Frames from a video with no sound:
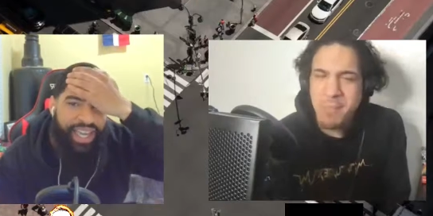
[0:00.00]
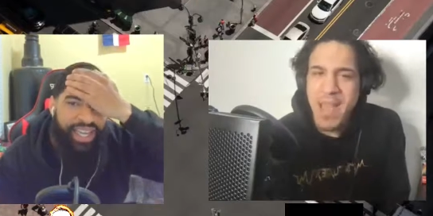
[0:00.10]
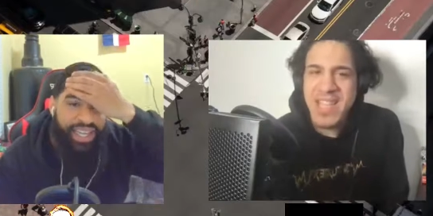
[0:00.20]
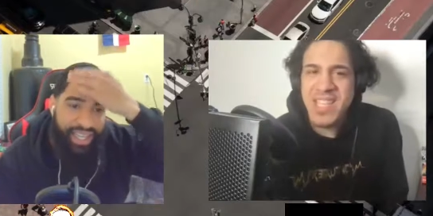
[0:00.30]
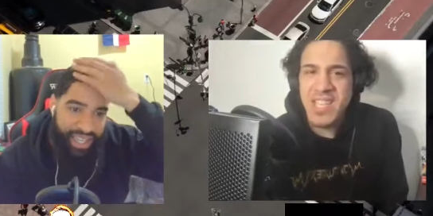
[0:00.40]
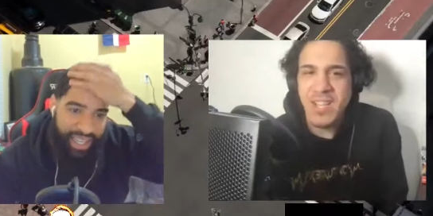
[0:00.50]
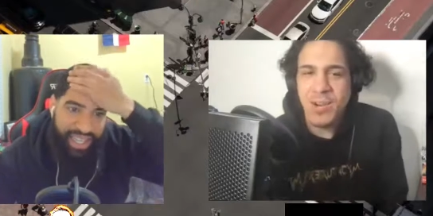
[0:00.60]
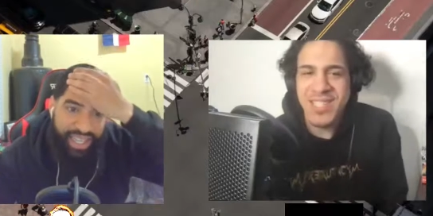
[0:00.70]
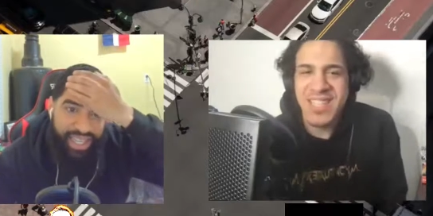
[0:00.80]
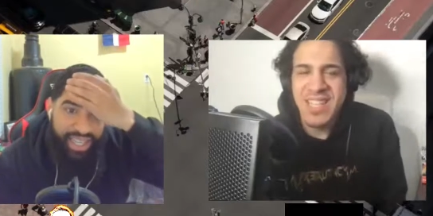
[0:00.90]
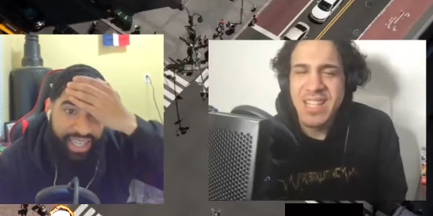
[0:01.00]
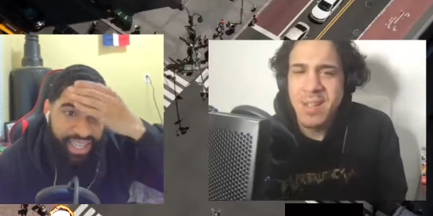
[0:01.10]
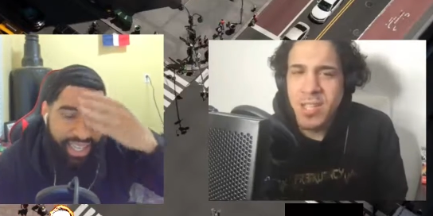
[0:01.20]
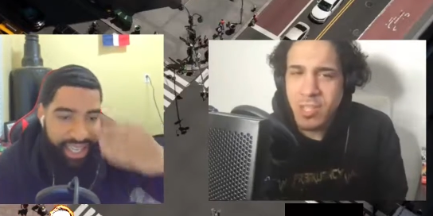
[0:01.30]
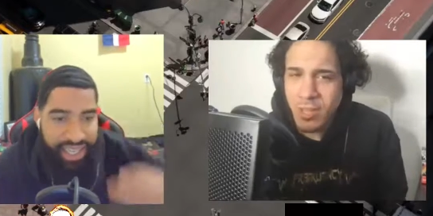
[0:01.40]
Speaker 1: Imagine he goes,
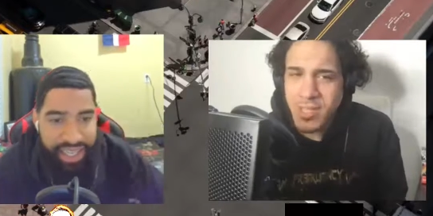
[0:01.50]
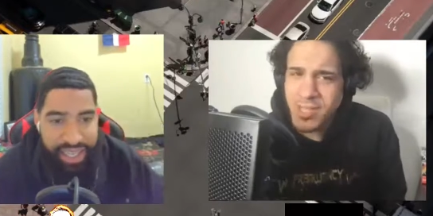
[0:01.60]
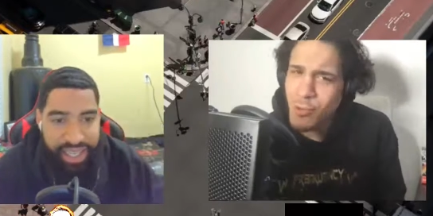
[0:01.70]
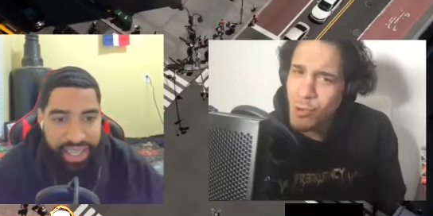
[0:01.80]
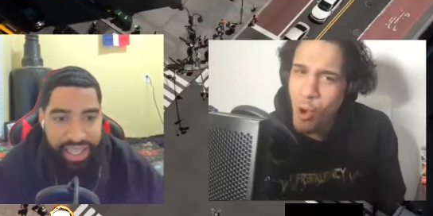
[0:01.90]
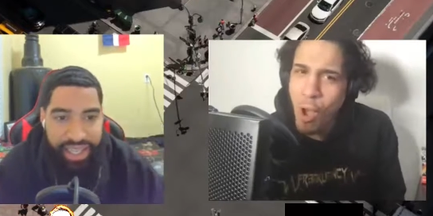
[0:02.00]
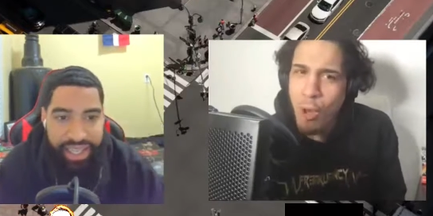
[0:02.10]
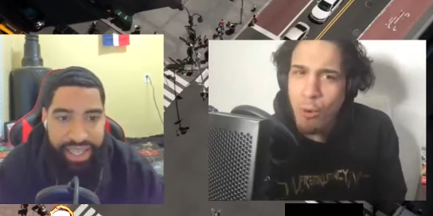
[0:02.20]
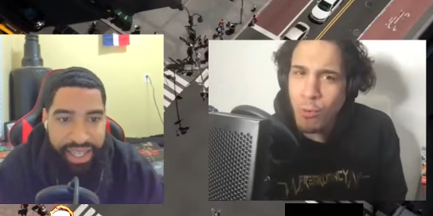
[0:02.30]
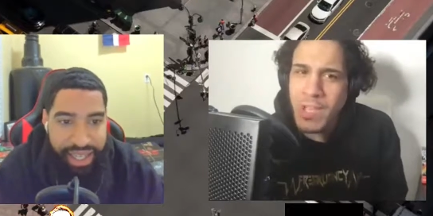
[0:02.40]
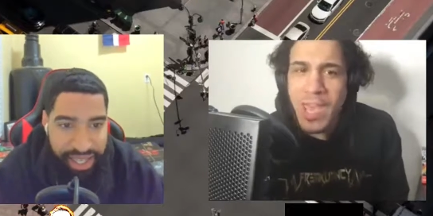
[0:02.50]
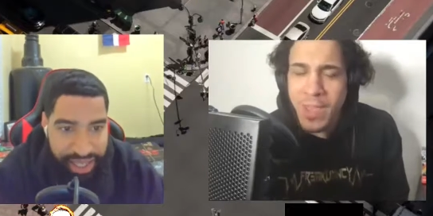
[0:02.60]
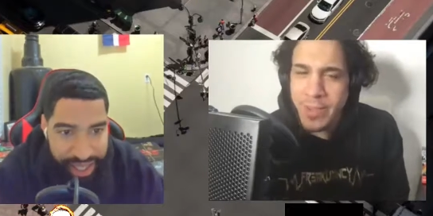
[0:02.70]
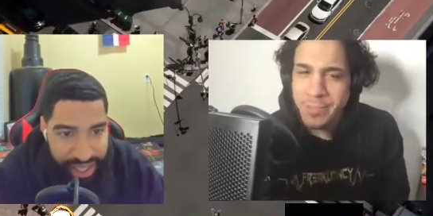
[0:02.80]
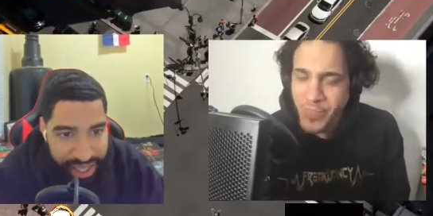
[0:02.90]
Geechi, you know I don't
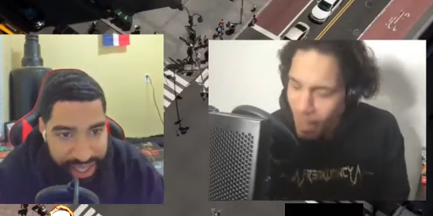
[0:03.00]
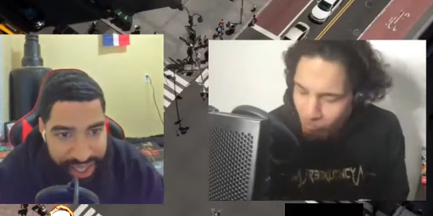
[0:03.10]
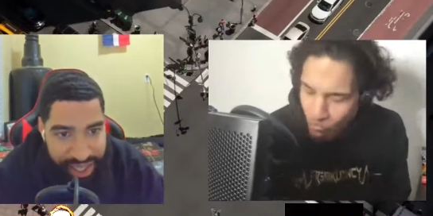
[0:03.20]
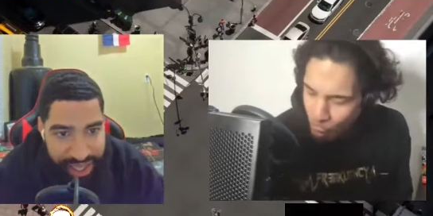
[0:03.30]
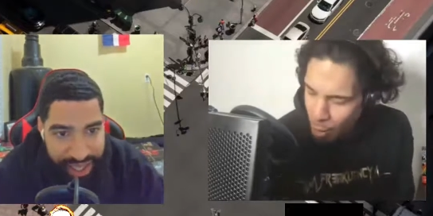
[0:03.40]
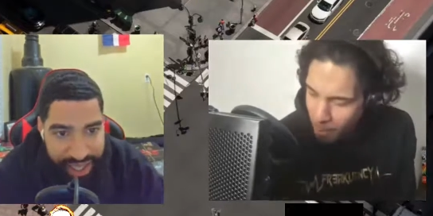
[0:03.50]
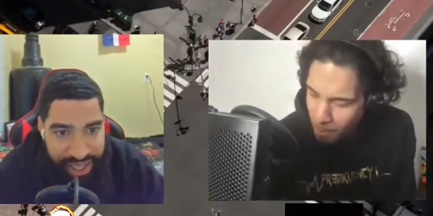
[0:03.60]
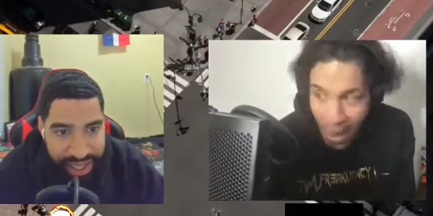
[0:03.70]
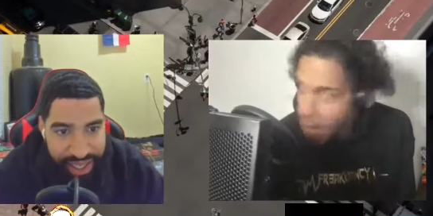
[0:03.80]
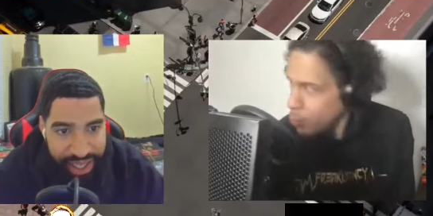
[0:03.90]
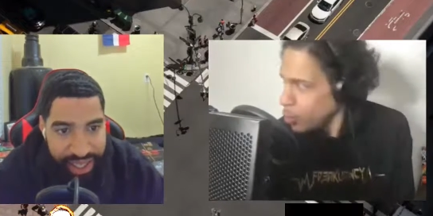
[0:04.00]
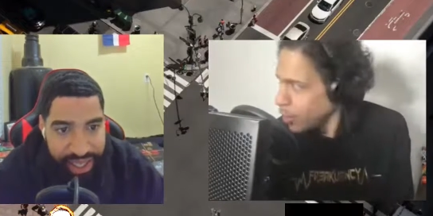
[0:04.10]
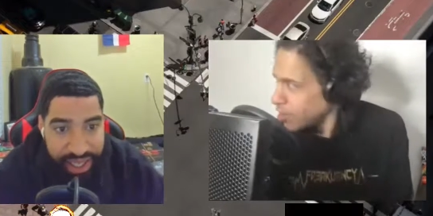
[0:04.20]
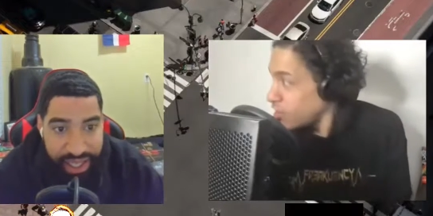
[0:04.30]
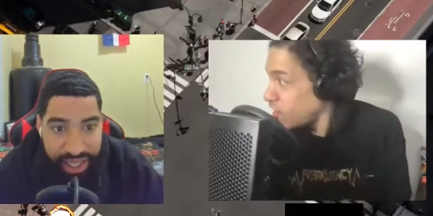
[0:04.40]
care. I walk in the battle, look
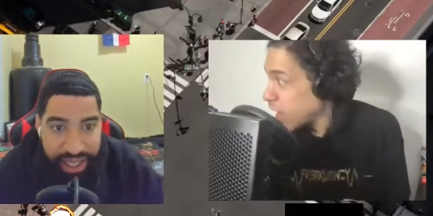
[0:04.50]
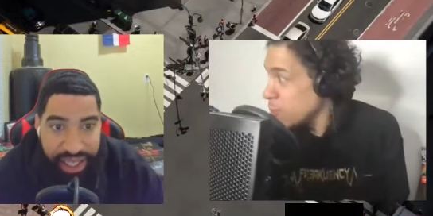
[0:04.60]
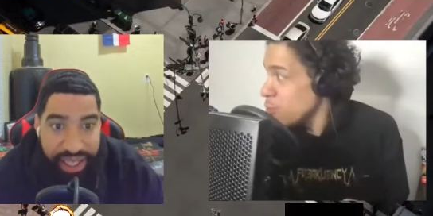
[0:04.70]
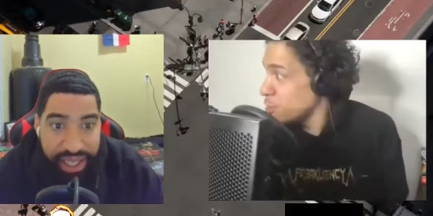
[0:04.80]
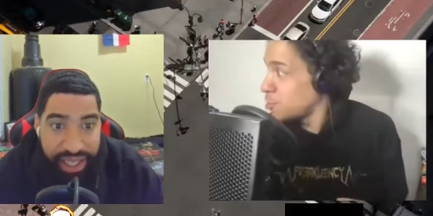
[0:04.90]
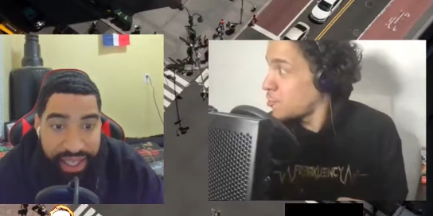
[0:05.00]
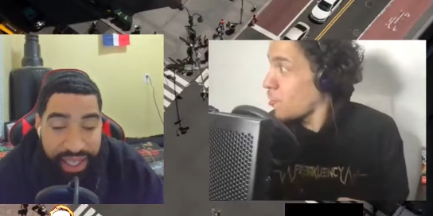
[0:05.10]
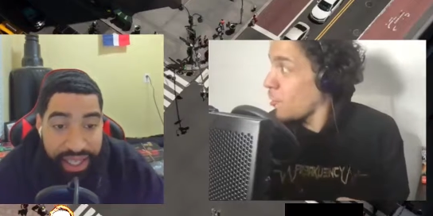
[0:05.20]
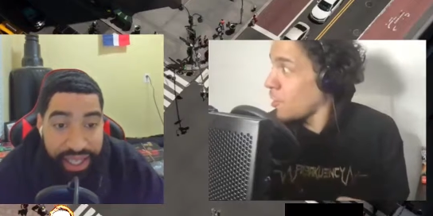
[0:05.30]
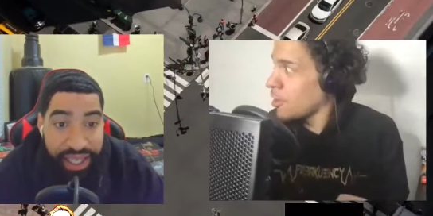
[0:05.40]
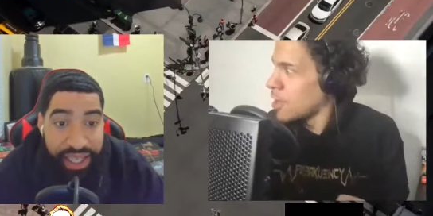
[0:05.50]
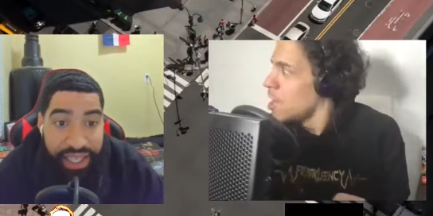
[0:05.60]
at the camera, instead.